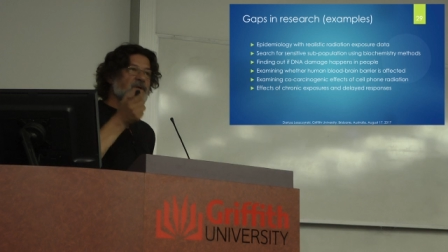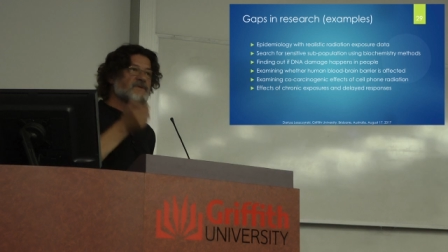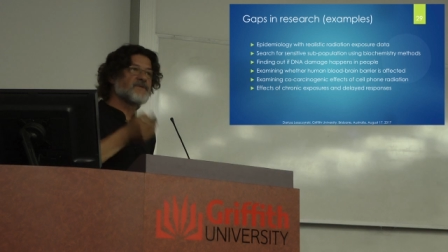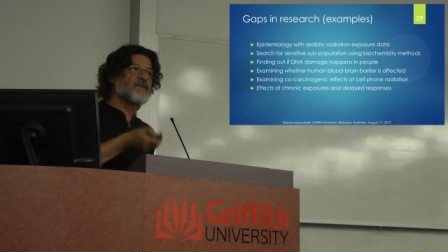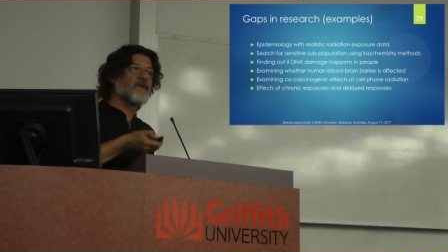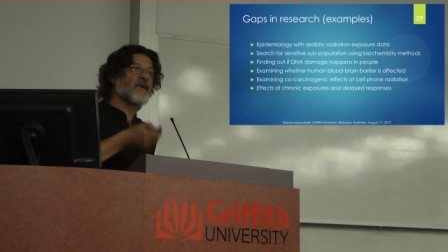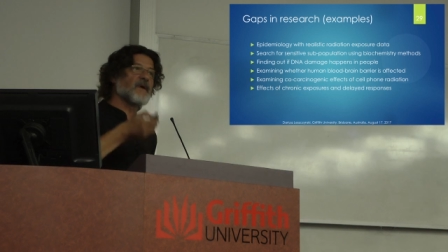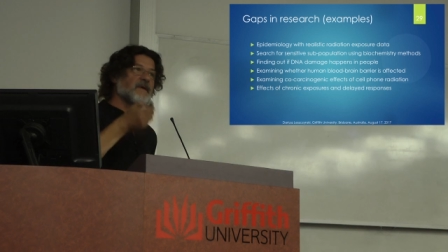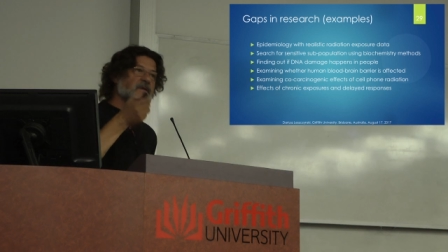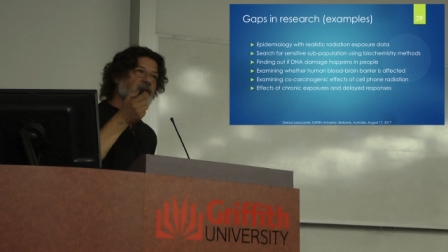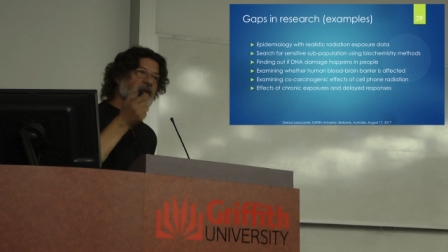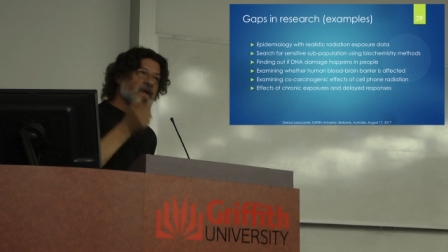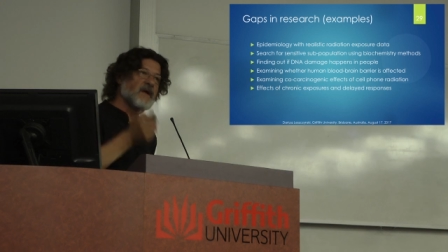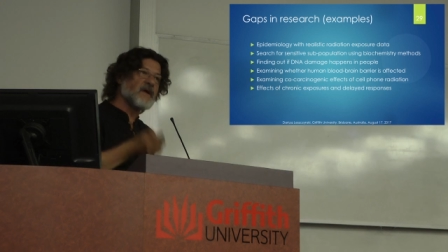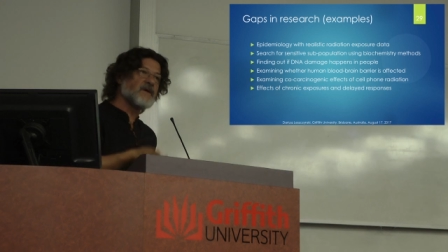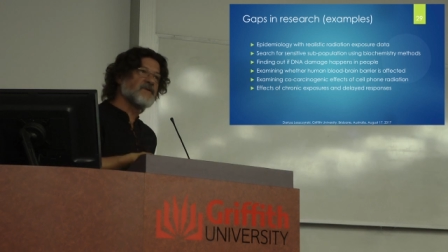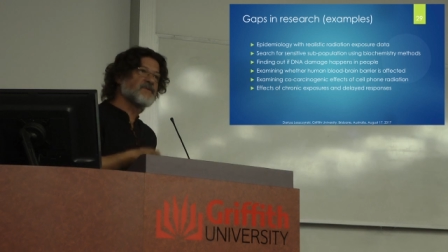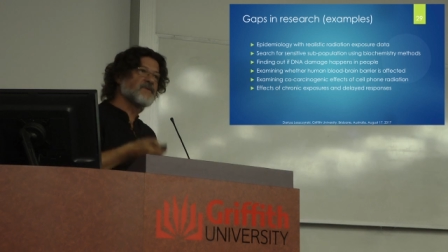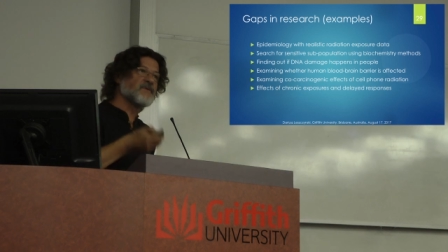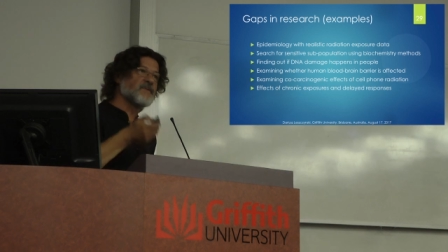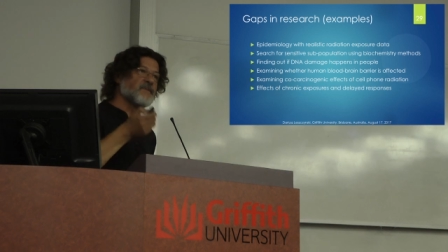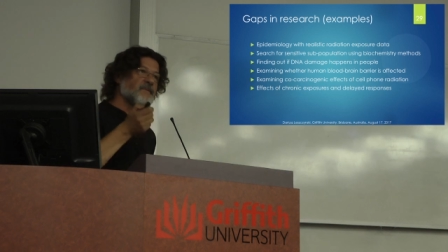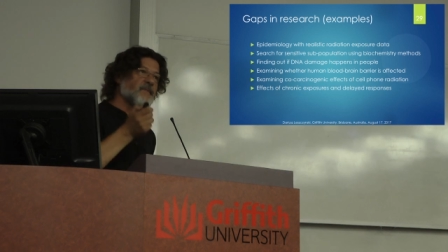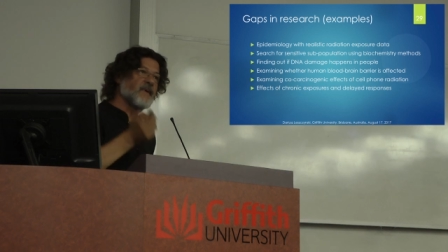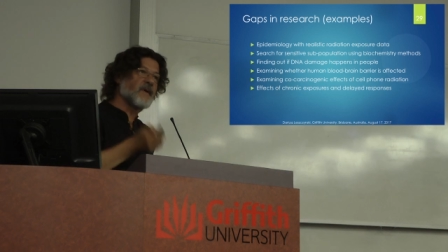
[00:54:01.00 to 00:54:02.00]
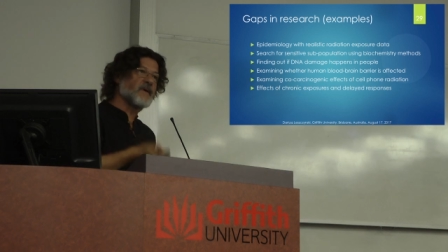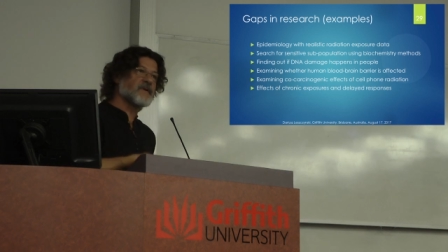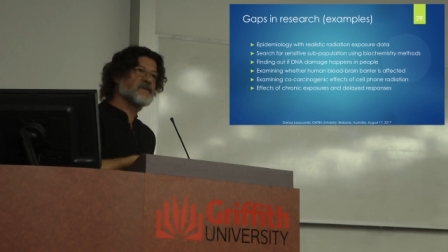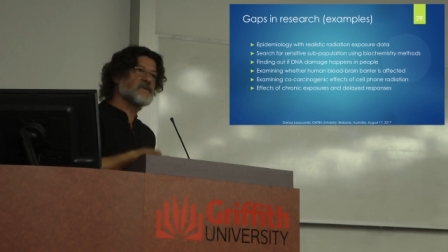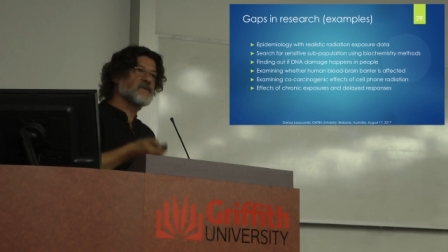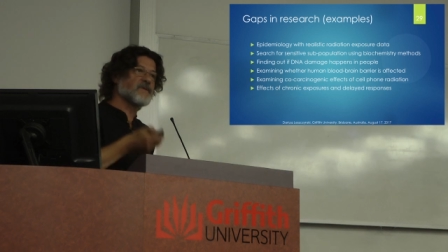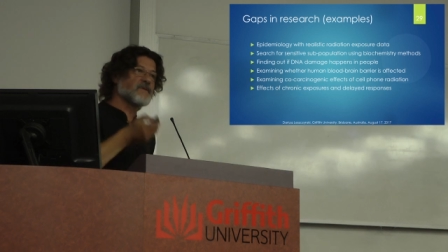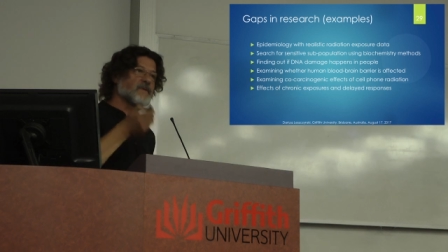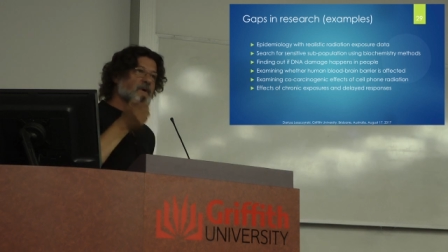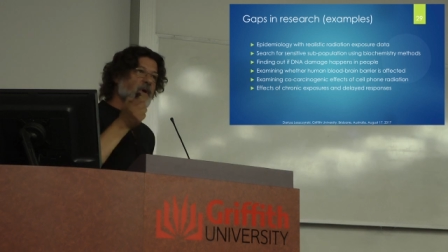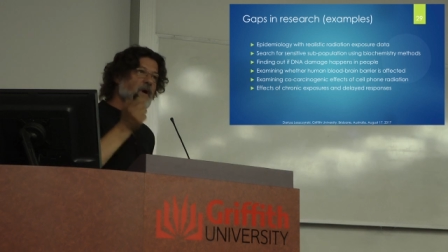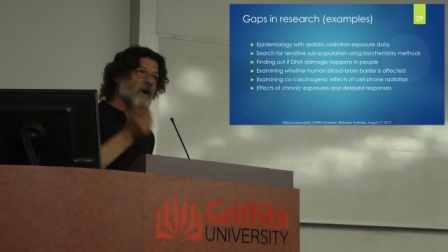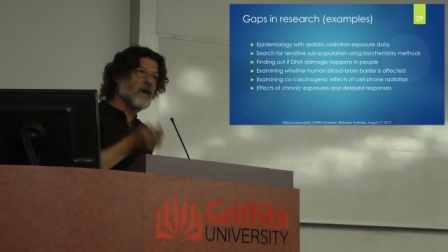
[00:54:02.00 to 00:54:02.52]
much radiation
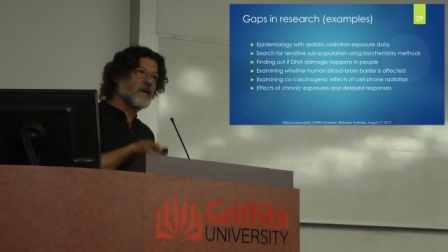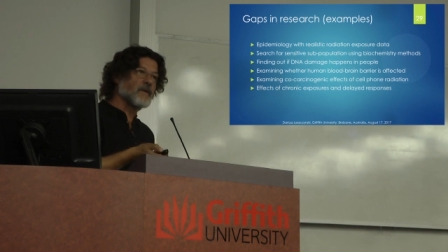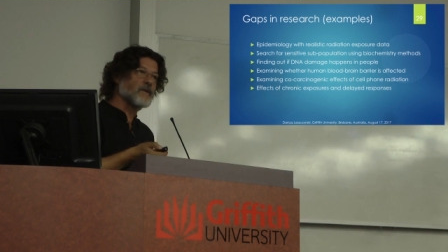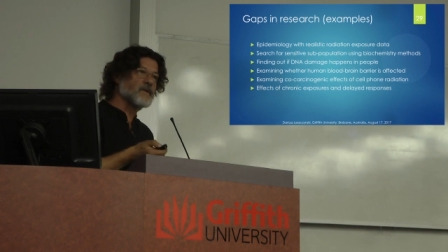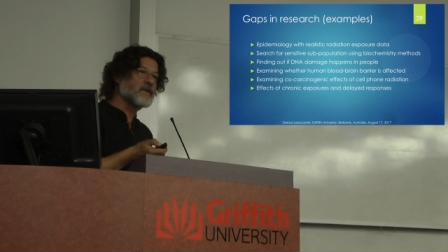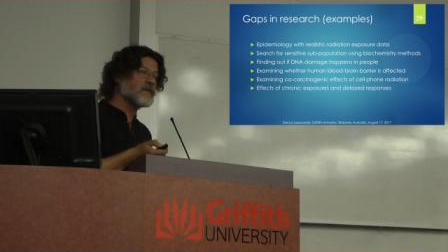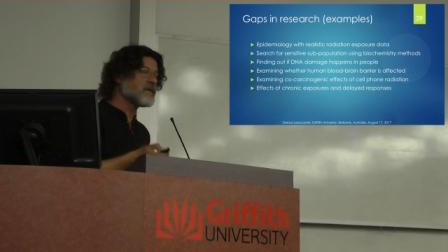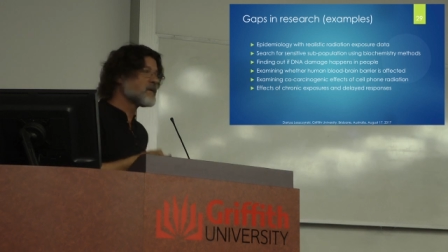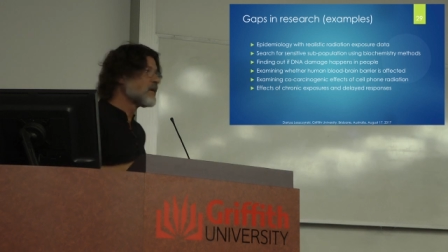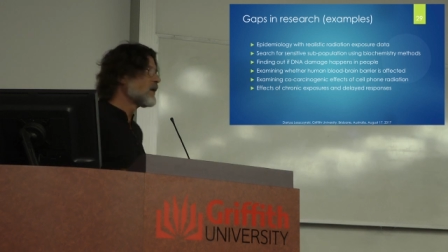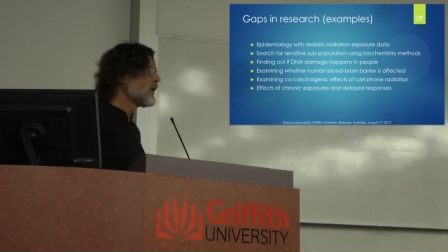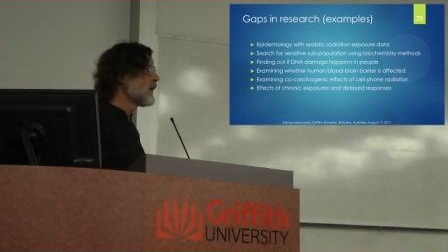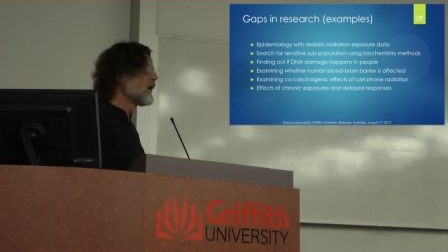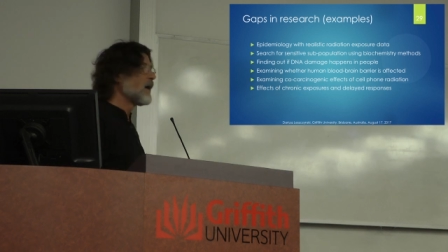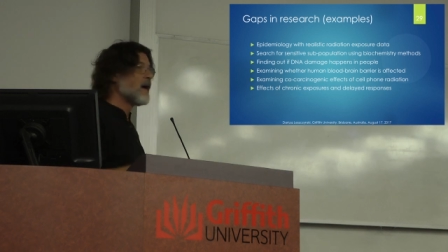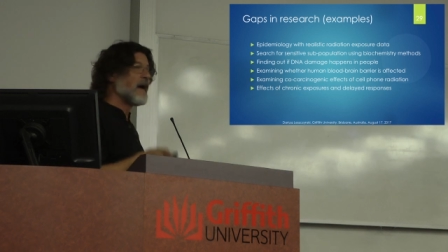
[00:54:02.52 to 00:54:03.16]
person got.